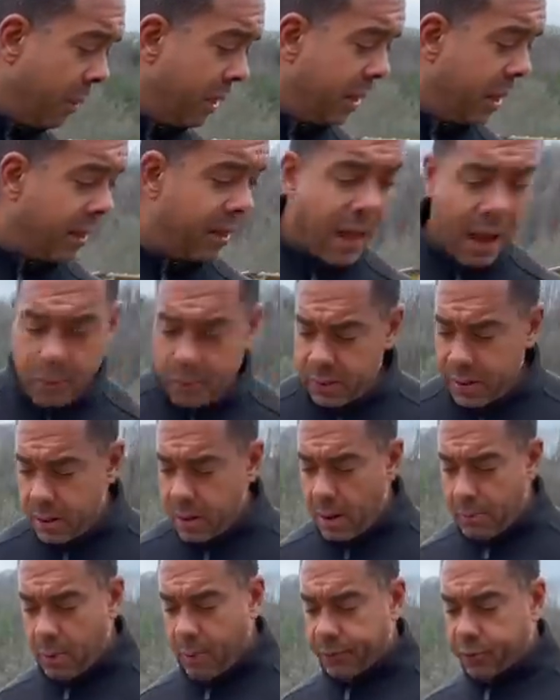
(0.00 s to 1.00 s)
we did that with a
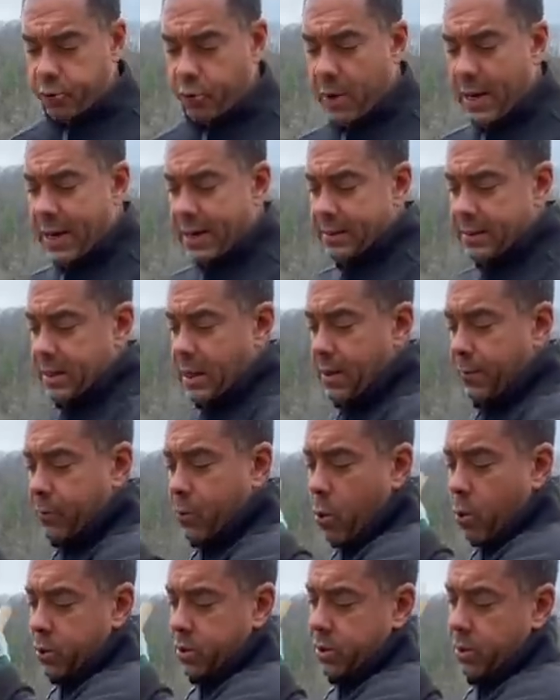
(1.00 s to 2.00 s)
number of trees, and then of
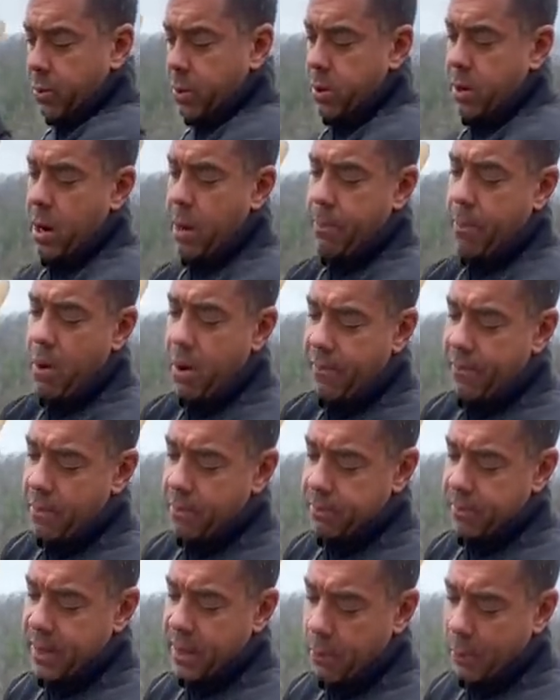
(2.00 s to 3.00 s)
course there were a number of
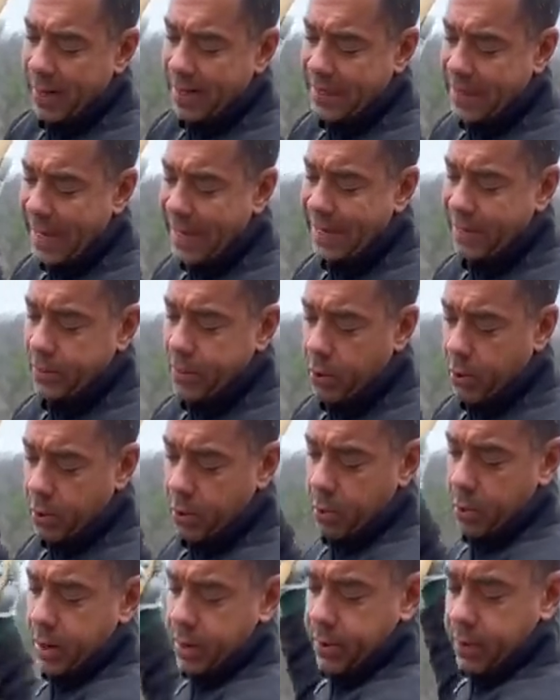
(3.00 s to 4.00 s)
them that we didn't do it
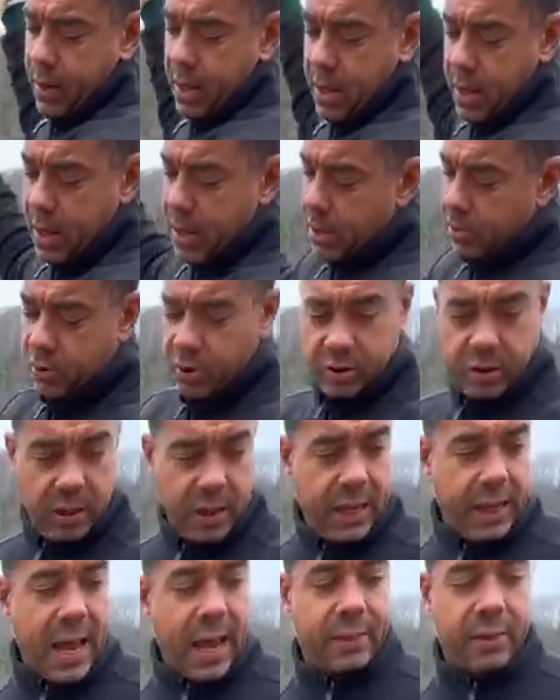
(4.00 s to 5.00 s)
with. Just
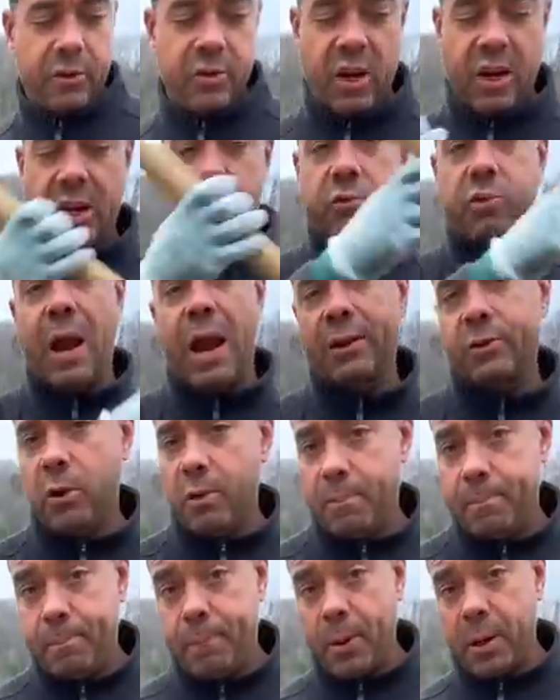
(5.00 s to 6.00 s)
clean out the chicken
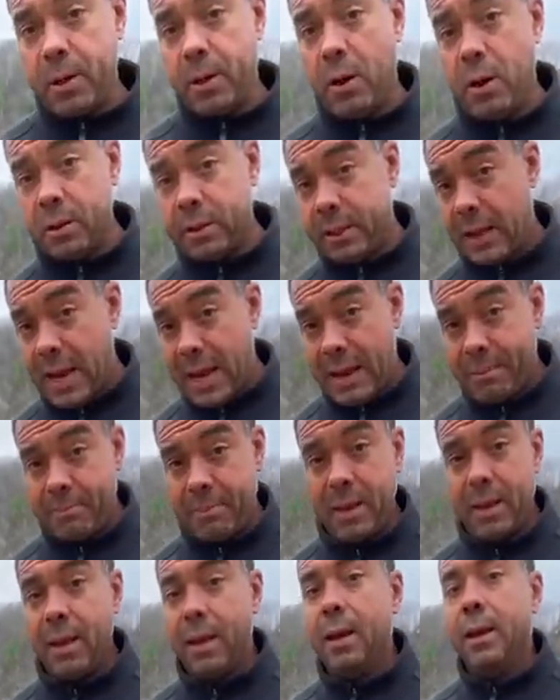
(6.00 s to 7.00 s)
tractor, put it on top,
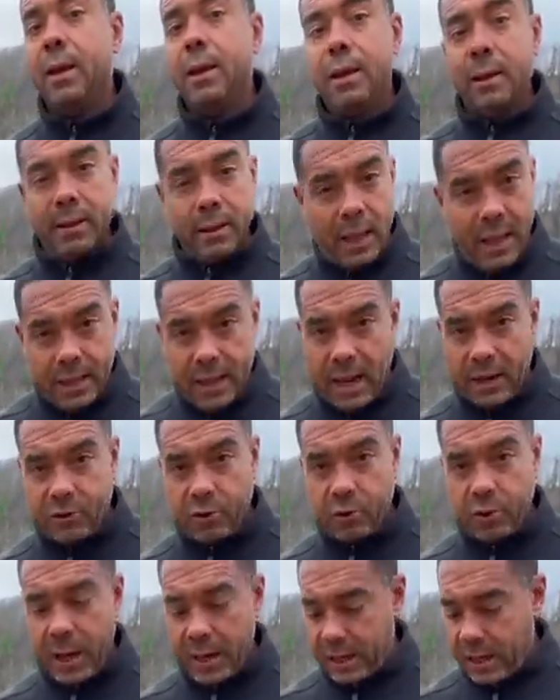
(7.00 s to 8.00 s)
let
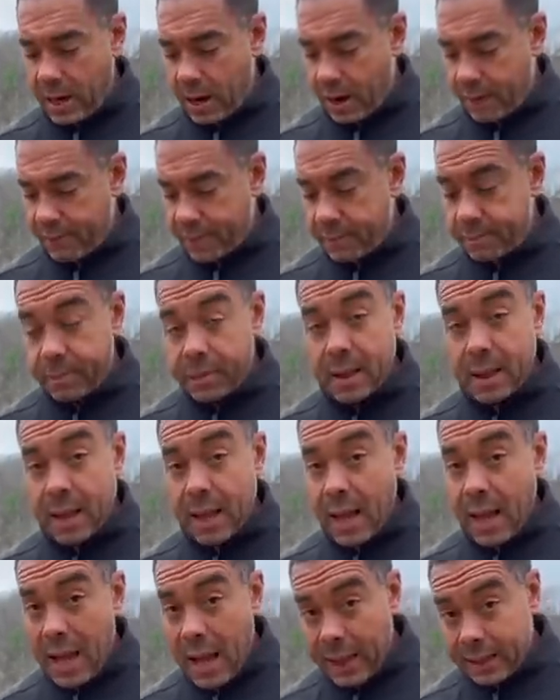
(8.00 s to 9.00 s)
nature take care of it.
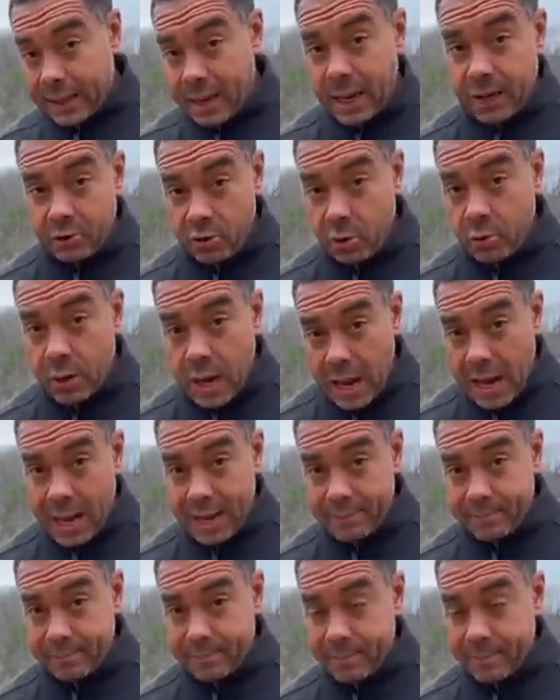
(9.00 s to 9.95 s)
I kid you not,